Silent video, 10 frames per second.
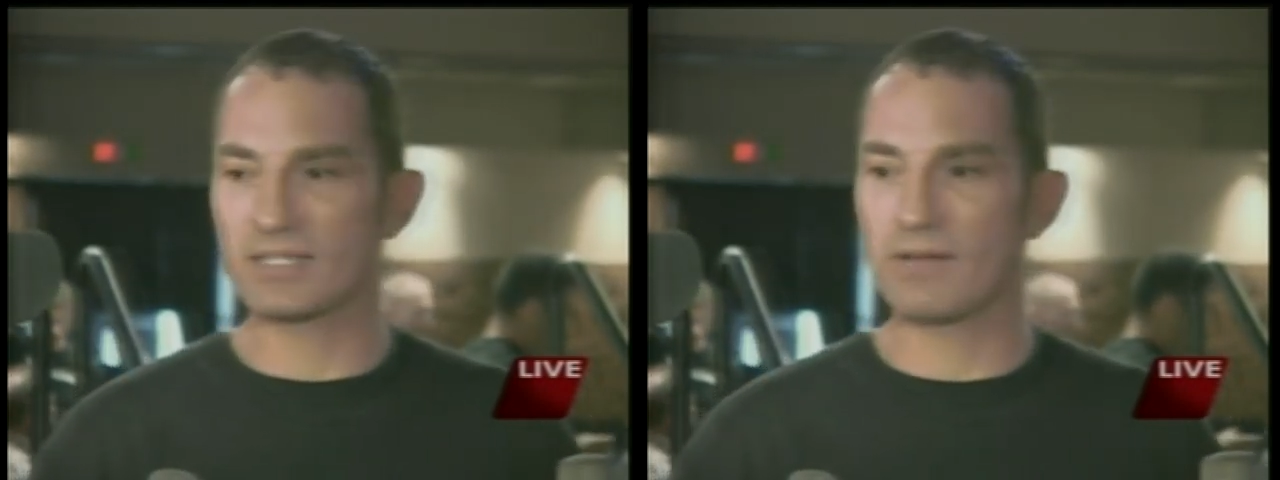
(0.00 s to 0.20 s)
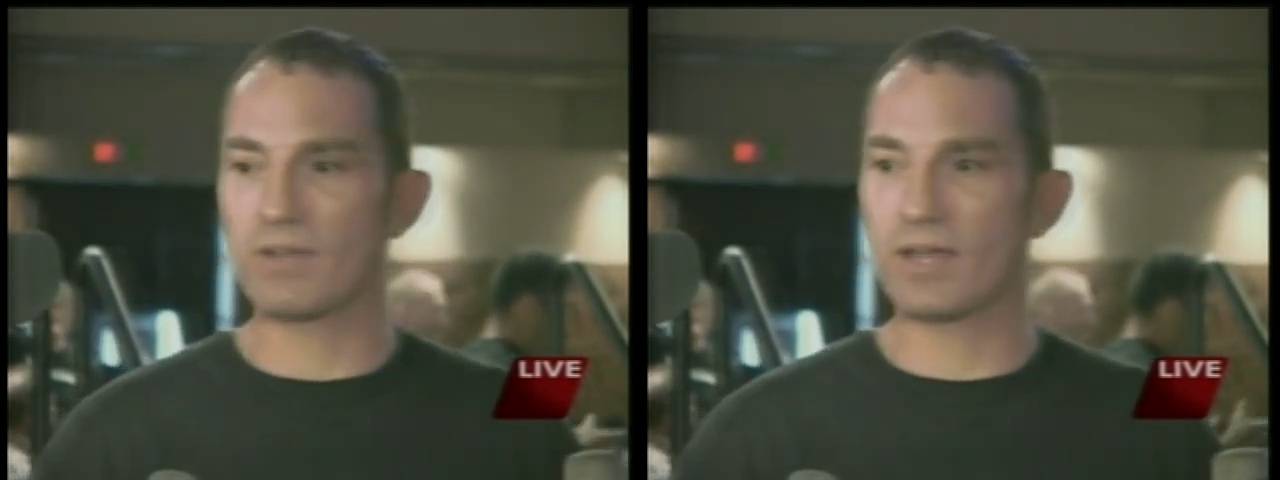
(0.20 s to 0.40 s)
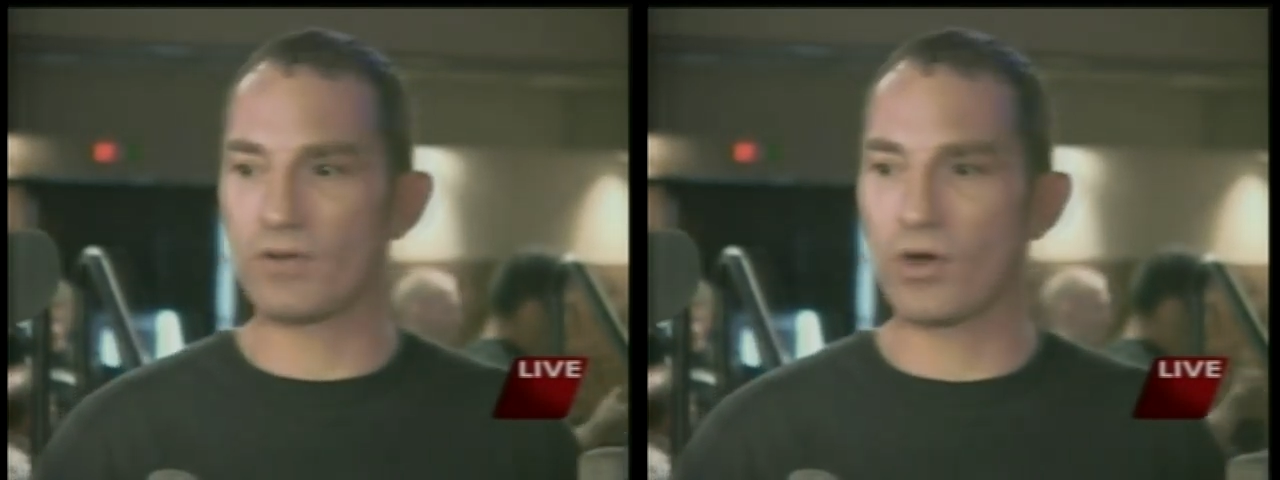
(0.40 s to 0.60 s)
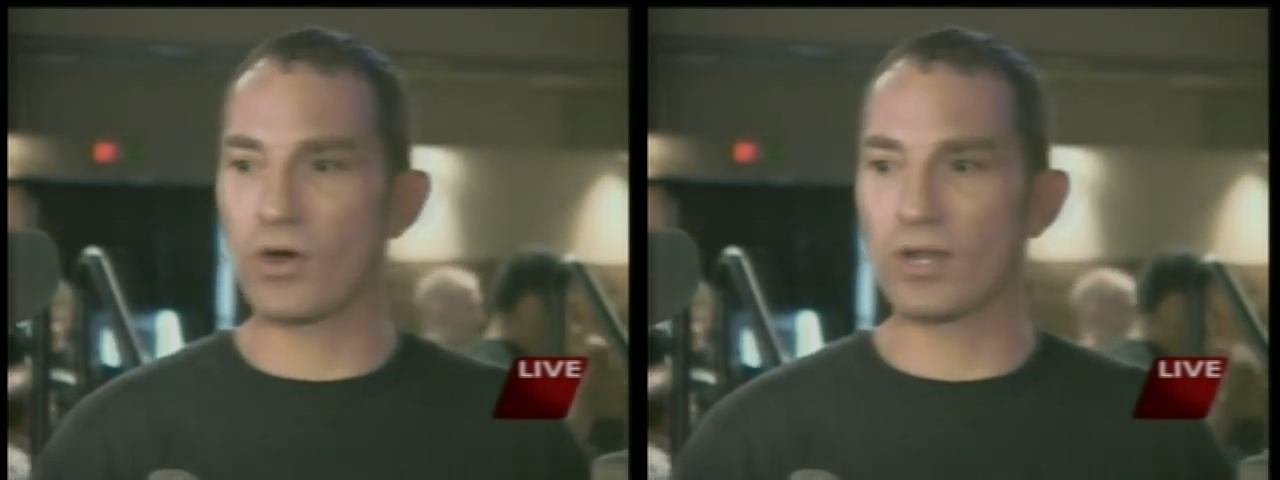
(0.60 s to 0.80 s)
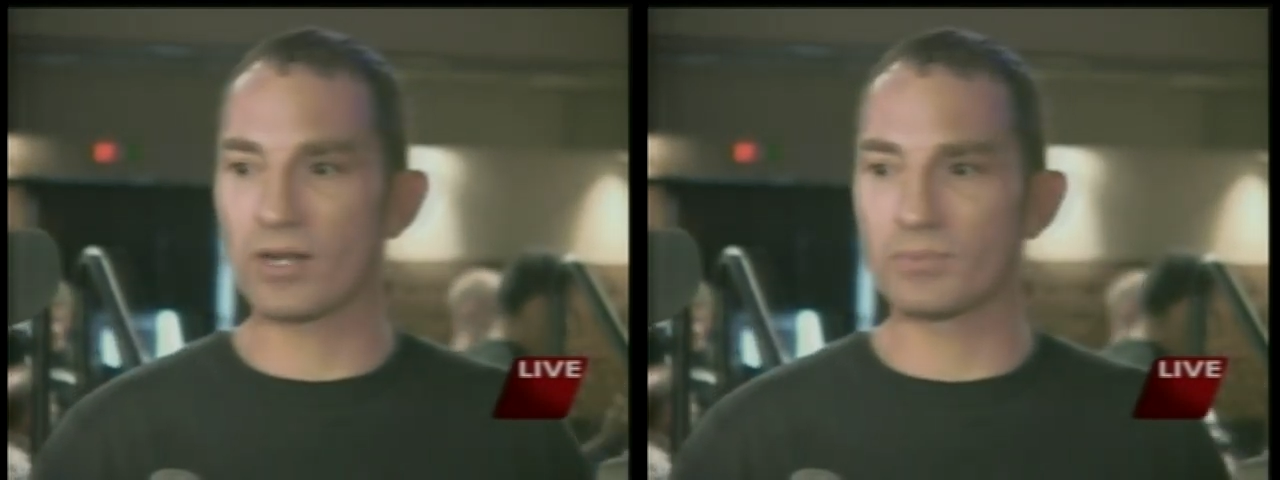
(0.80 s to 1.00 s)
that have a lot of
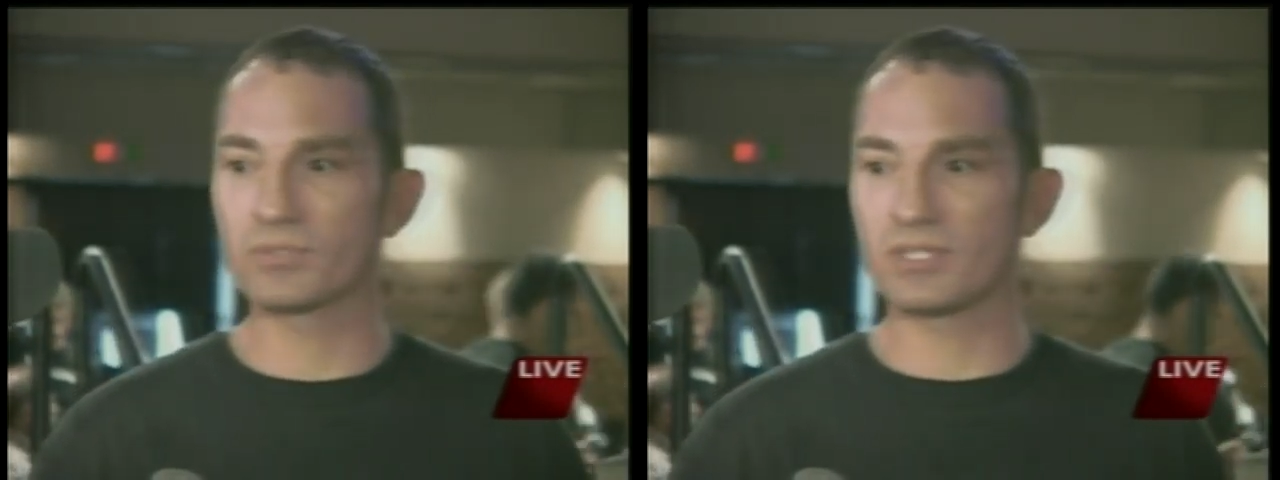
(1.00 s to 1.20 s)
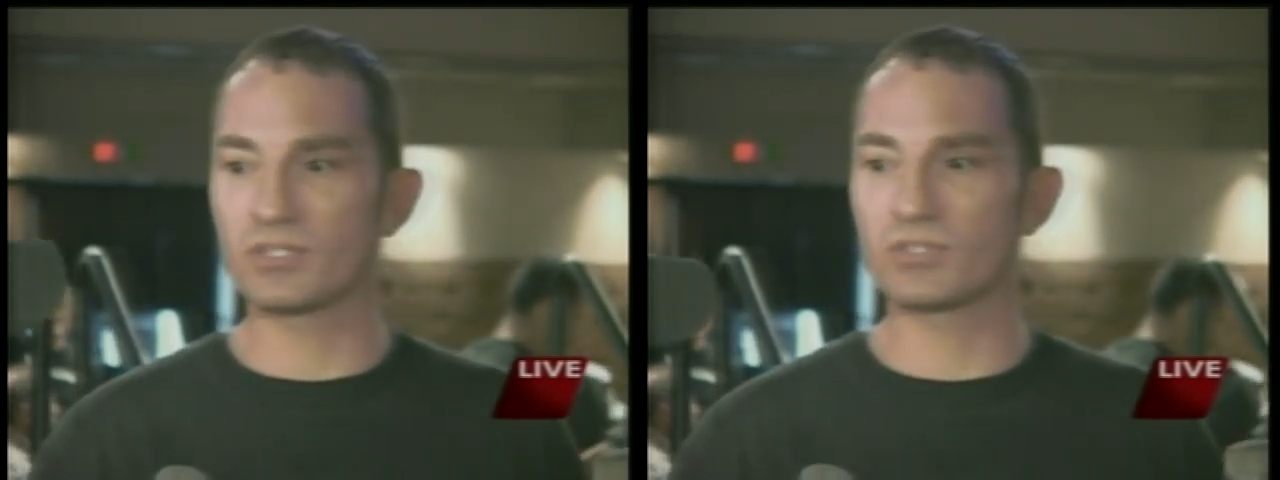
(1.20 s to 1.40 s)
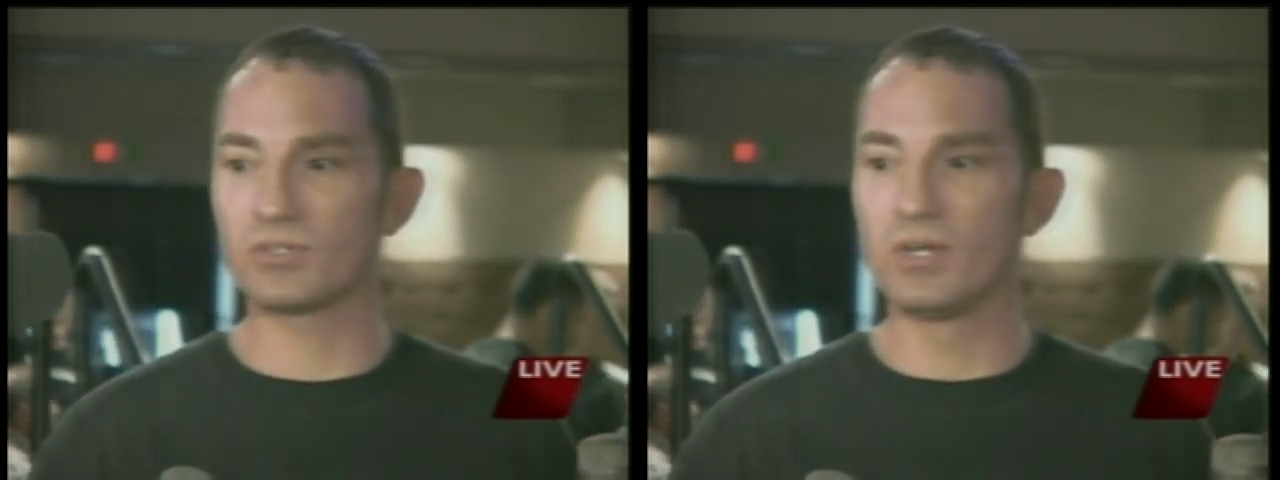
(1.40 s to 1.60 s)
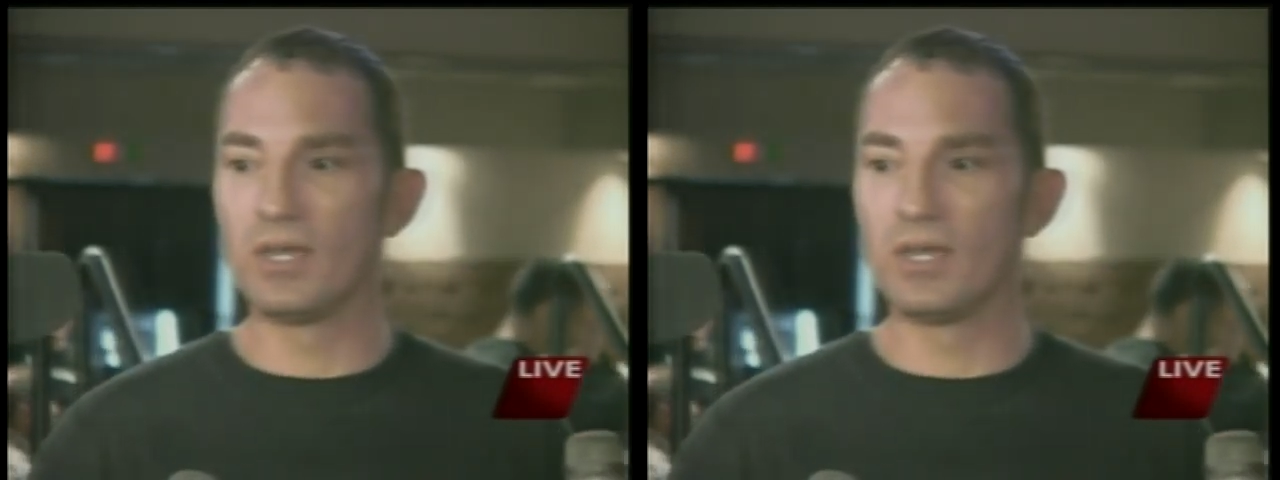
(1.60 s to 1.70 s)
heart, a lot of potential.